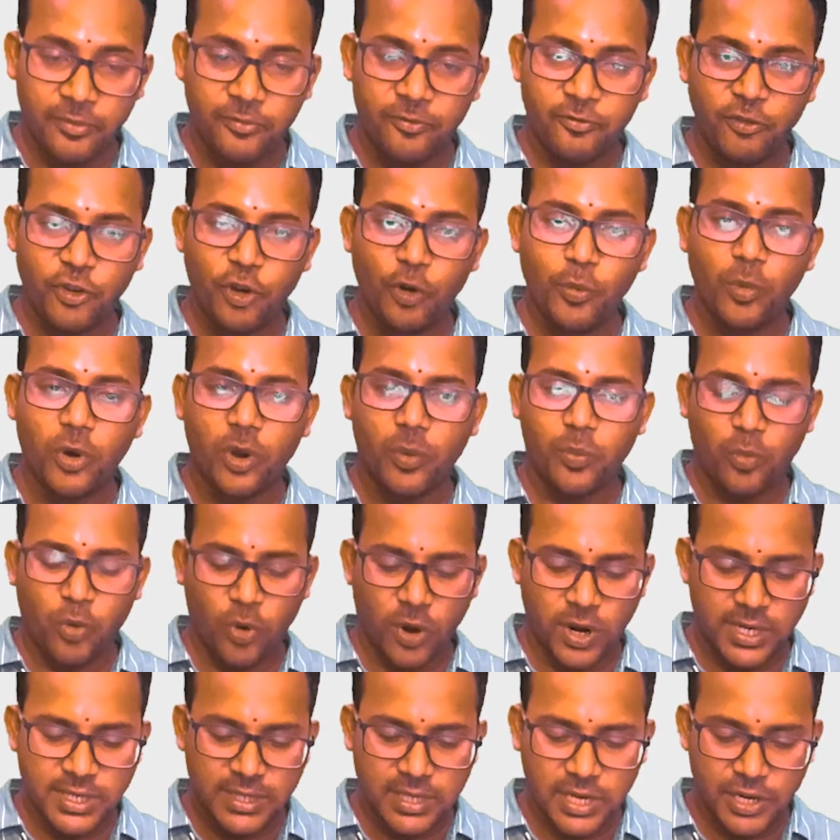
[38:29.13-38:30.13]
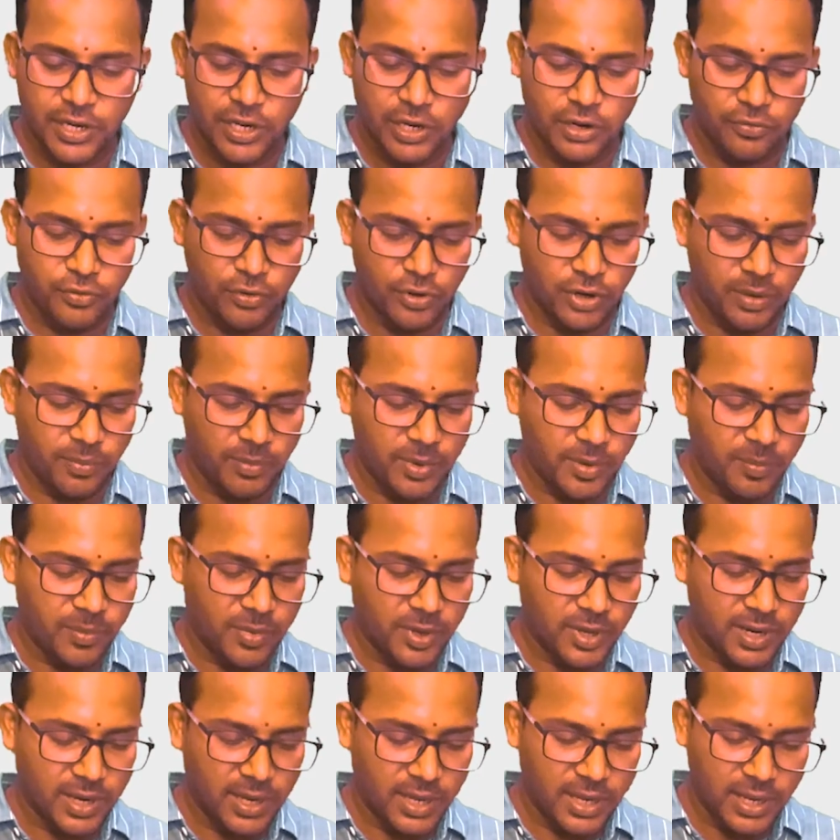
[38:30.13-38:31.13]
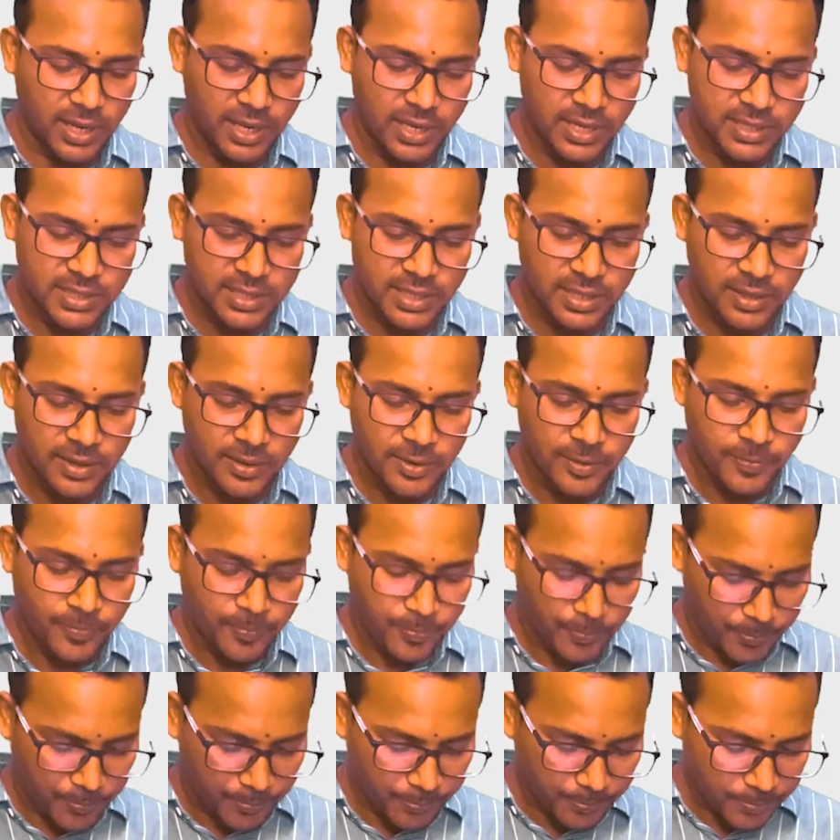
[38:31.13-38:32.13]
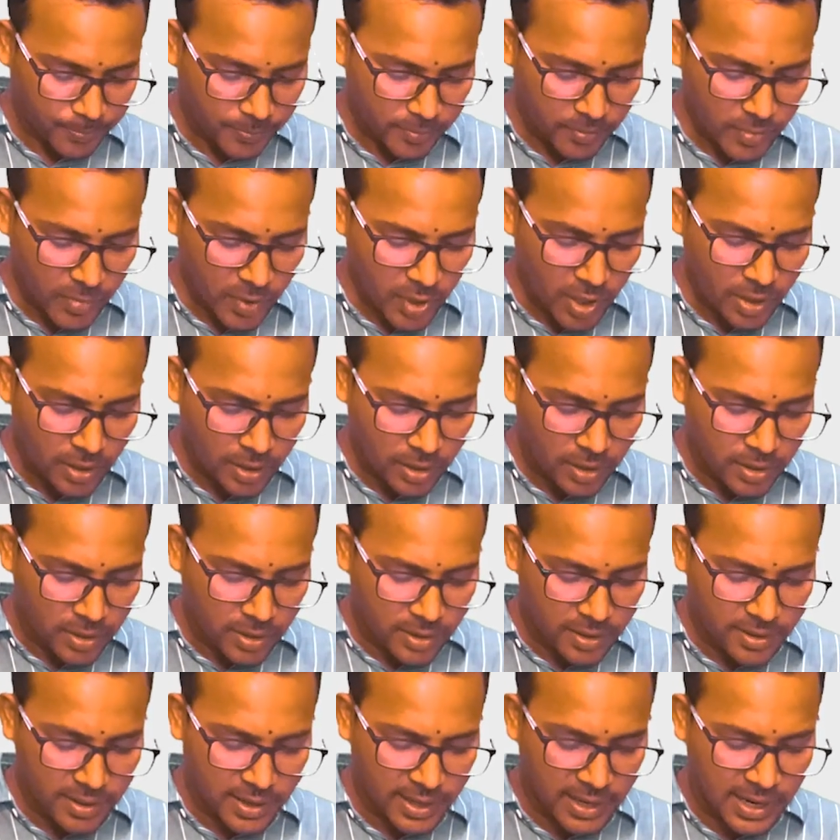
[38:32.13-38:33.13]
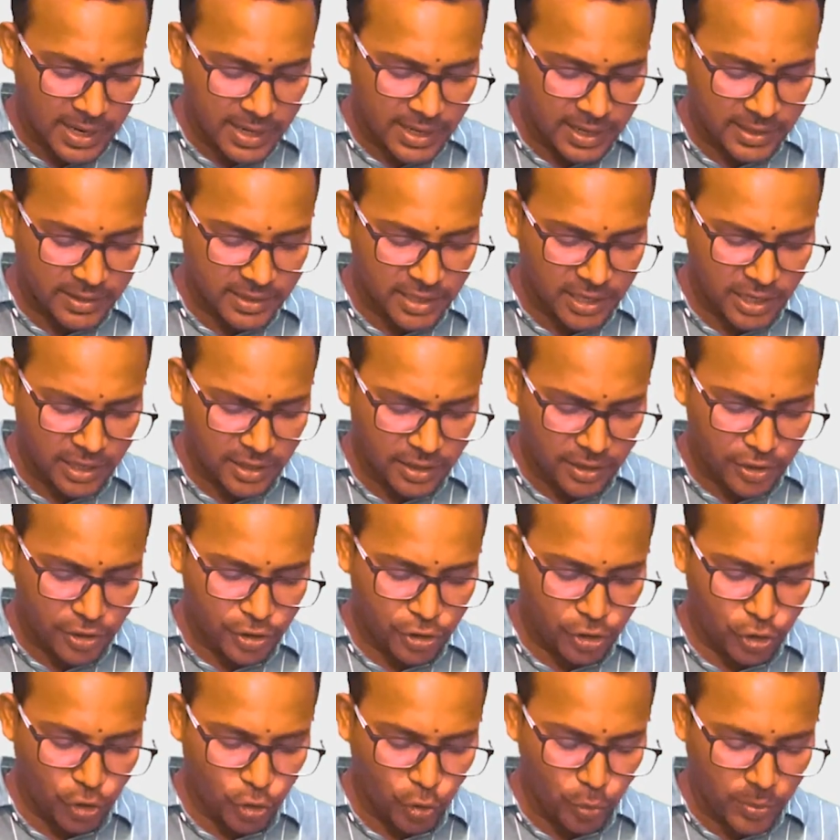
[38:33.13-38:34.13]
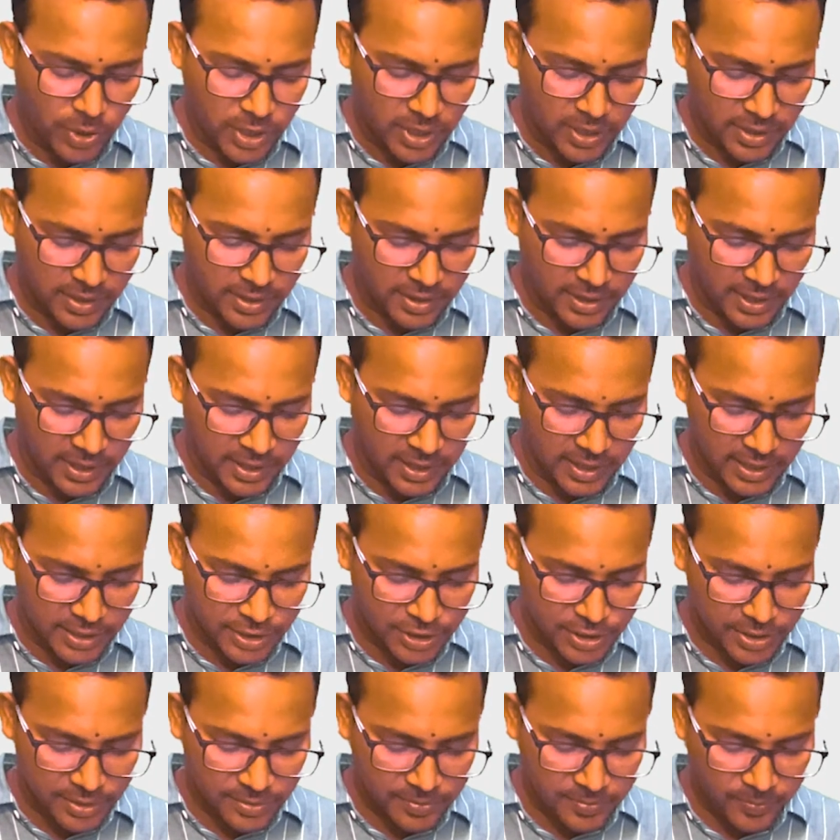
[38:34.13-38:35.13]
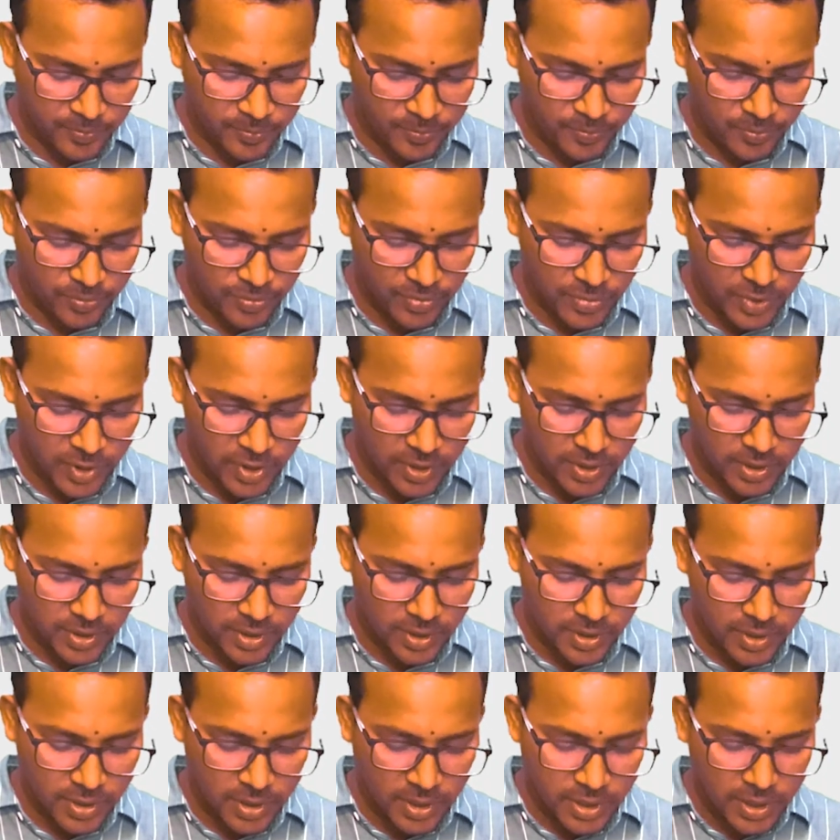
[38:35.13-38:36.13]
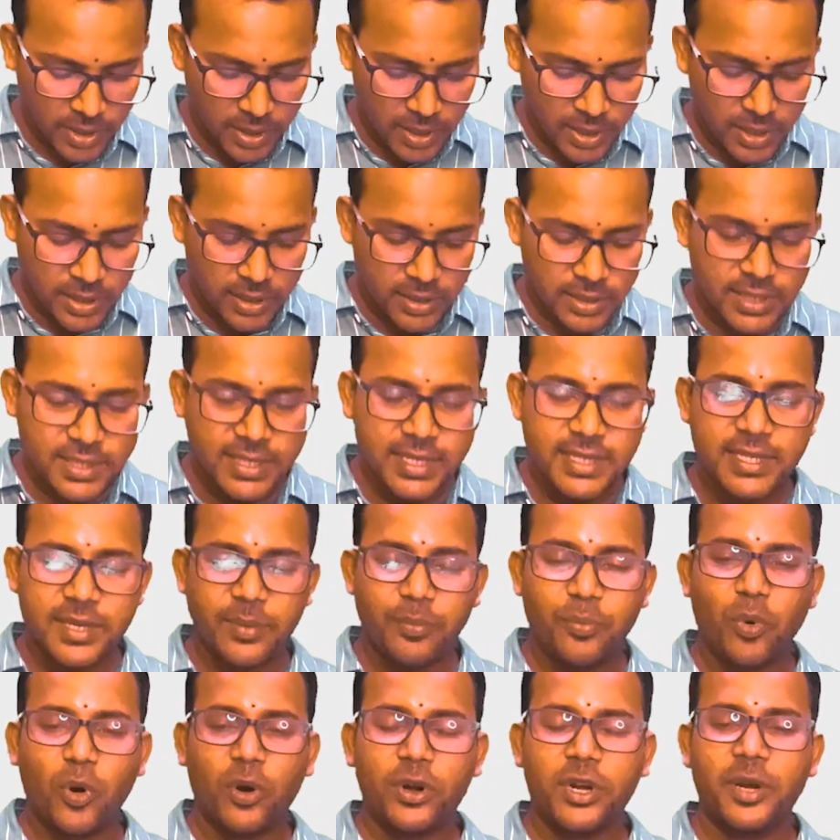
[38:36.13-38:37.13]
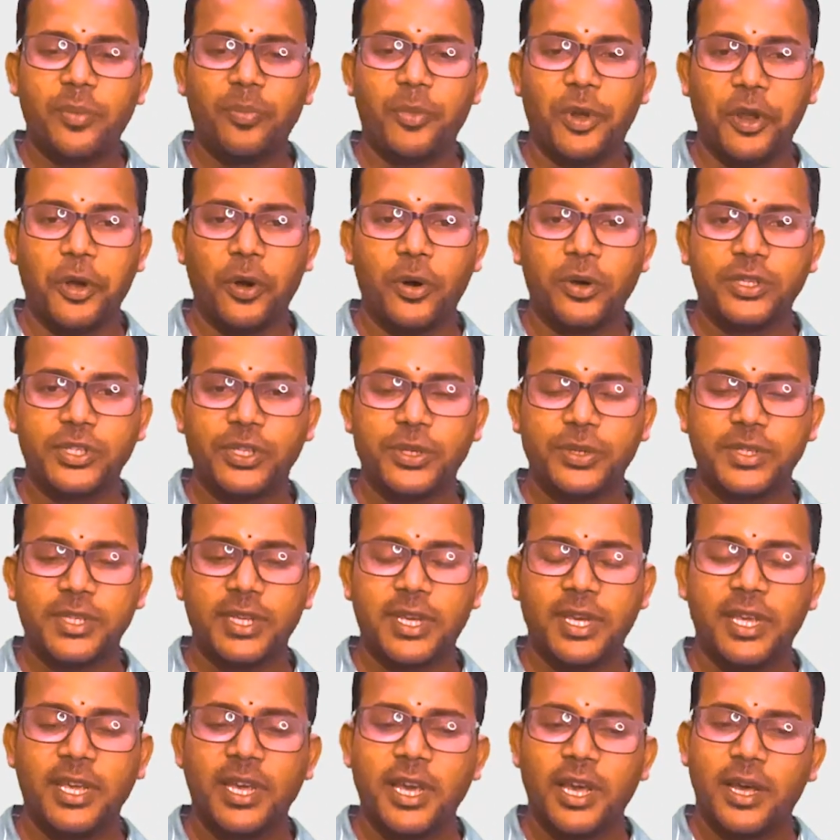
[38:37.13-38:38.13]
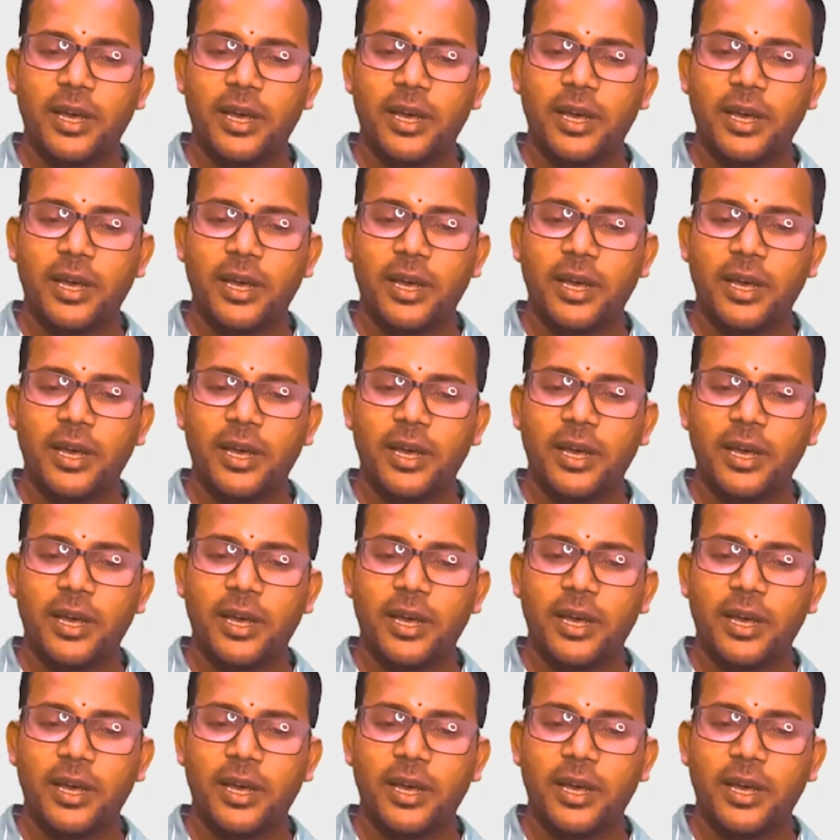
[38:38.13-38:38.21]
few more points that you have to remember is regarding the tumor regression. This is important because you see,